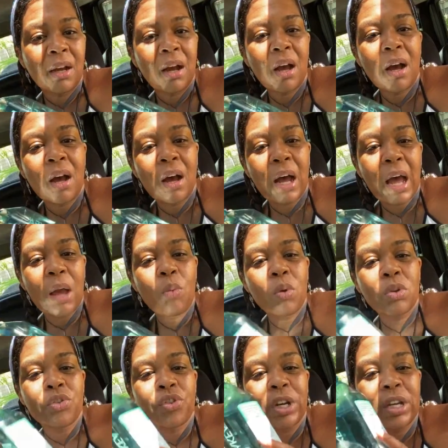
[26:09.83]
I
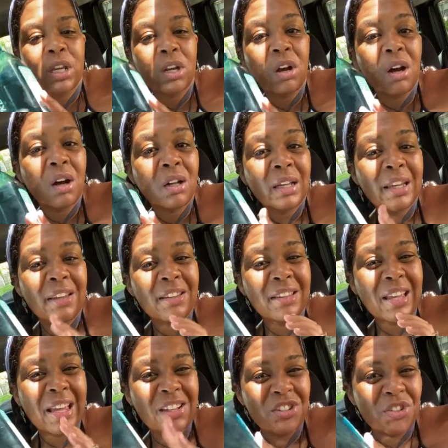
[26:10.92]
will drink it all.
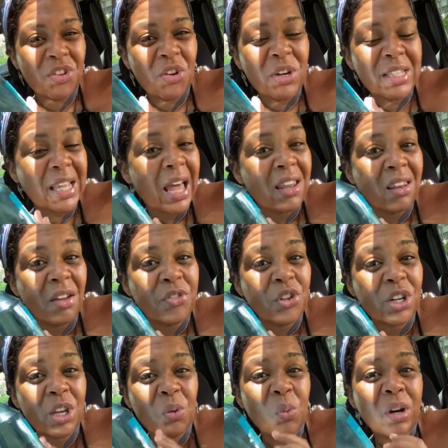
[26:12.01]
As you notice, I love
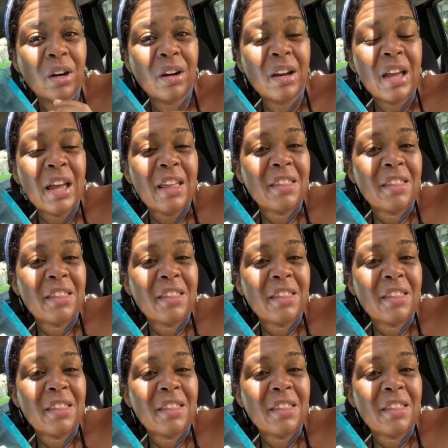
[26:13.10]
drinking water.